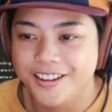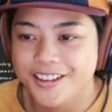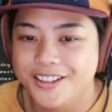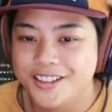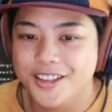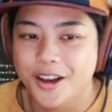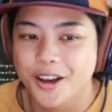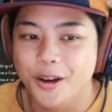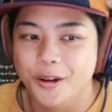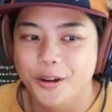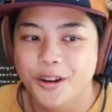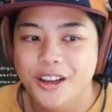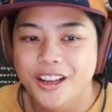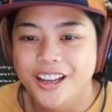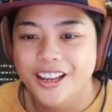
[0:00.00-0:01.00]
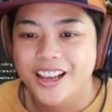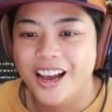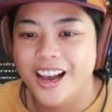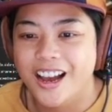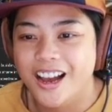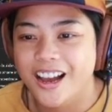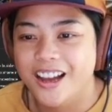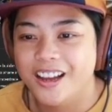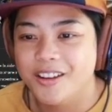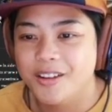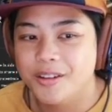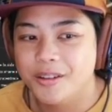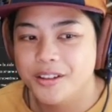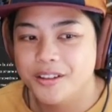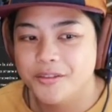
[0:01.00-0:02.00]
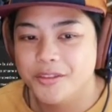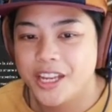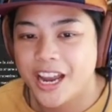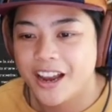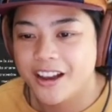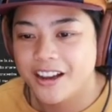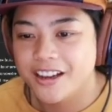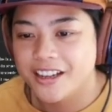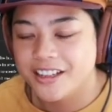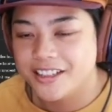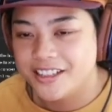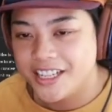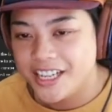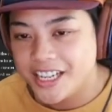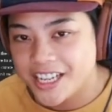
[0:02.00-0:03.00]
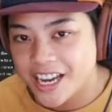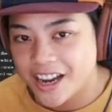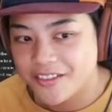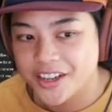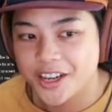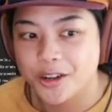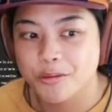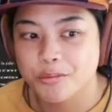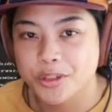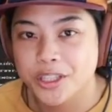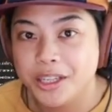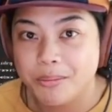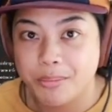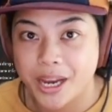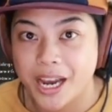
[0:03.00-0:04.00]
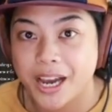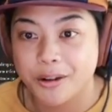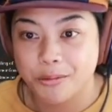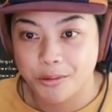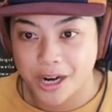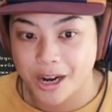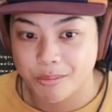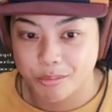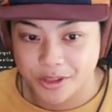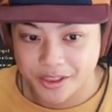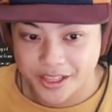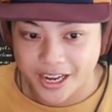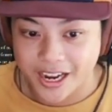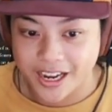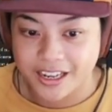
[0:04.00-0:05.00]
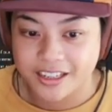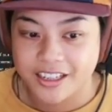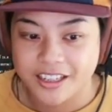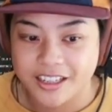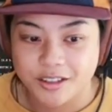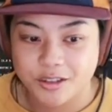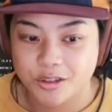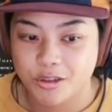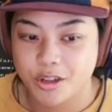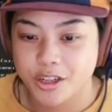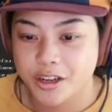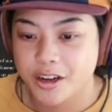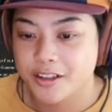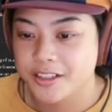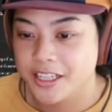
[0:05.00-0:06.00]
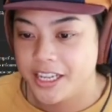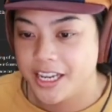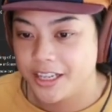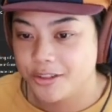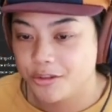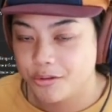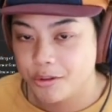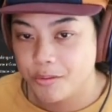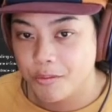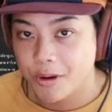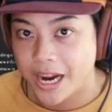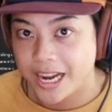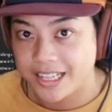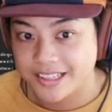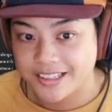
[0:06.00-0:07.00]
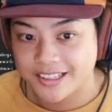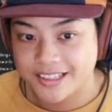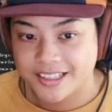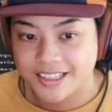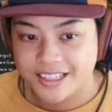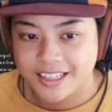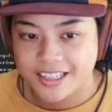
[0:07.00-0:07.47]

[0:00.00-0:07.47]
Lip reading: So decaf got a really bad rap with that, started causing cancer in rats.